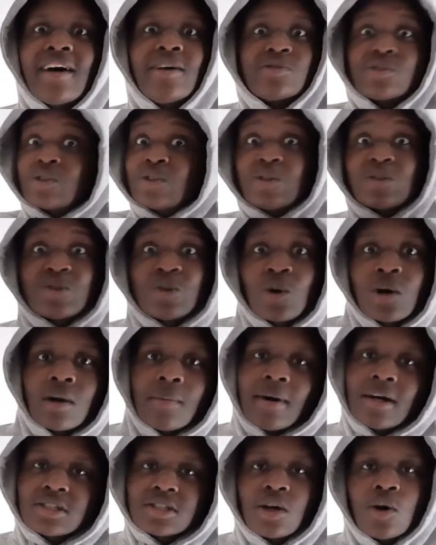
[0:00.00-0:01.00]
I was gonna talk
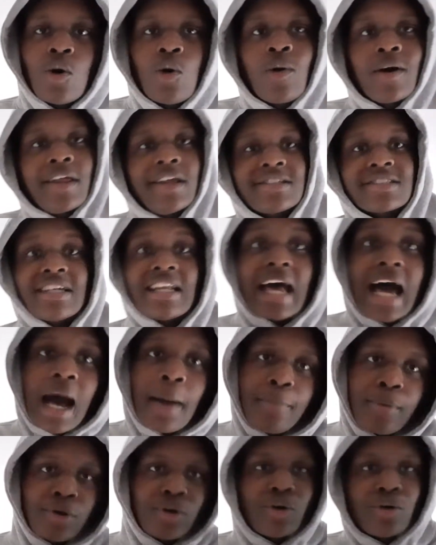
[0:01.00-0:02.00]
about Saul, whether it's gonna
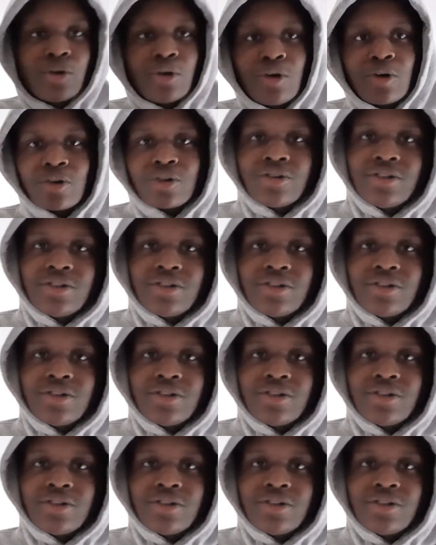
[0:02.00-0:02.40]
happen or not,